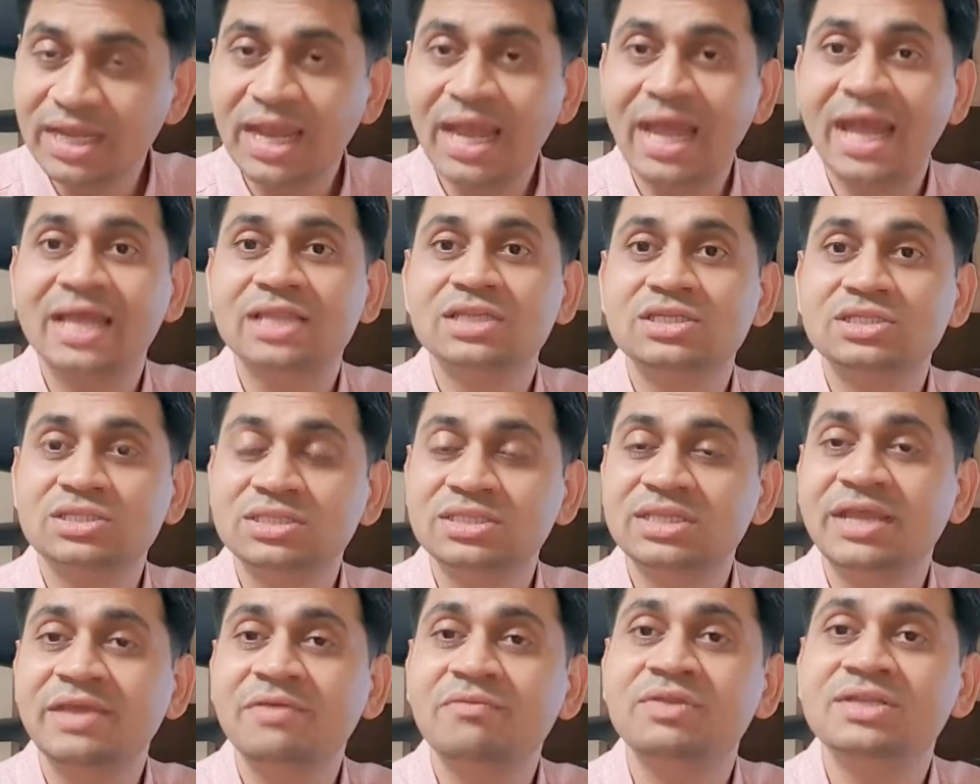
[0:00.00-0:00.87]
and
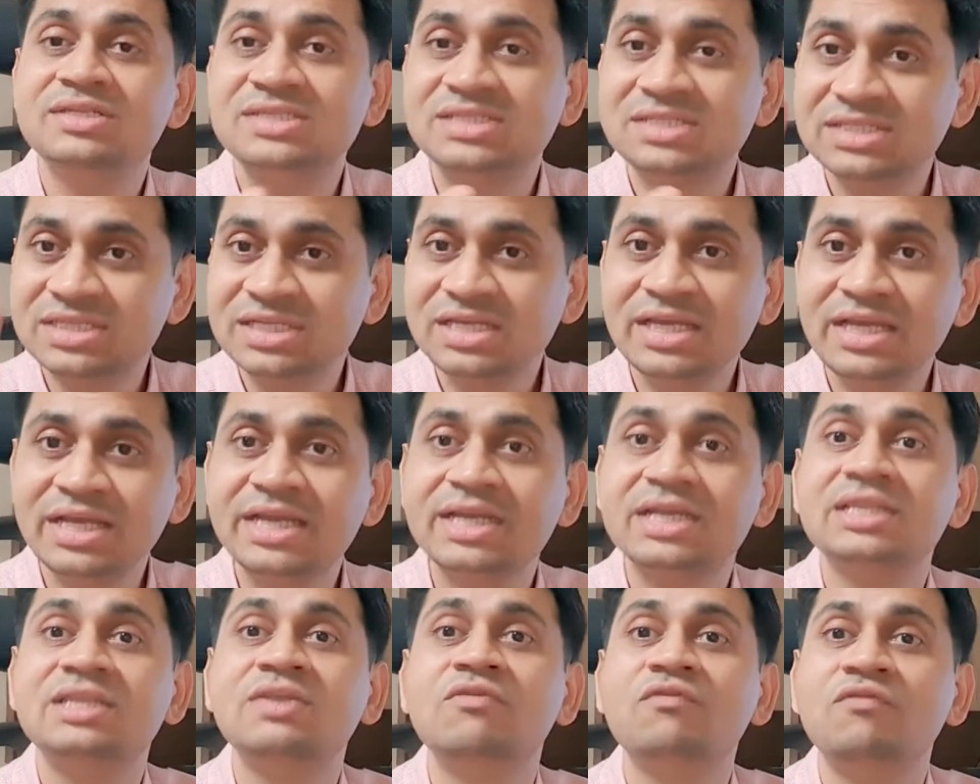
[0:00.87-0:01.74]
they will see
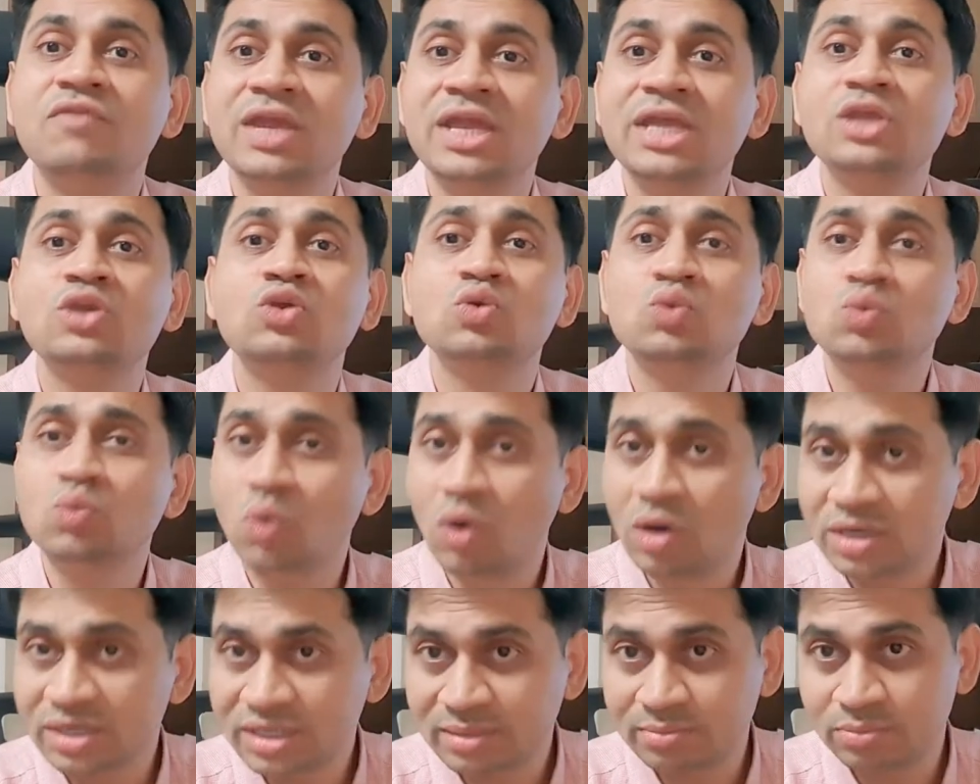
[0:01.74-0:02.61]
it the way you
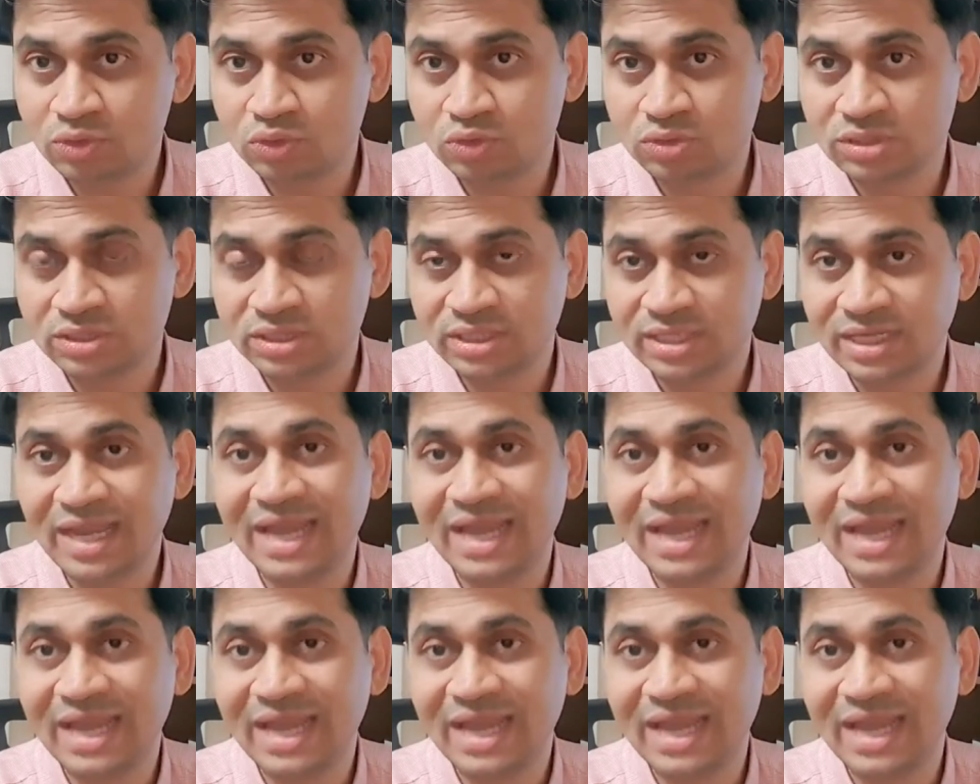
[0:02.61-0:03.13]
want them to see.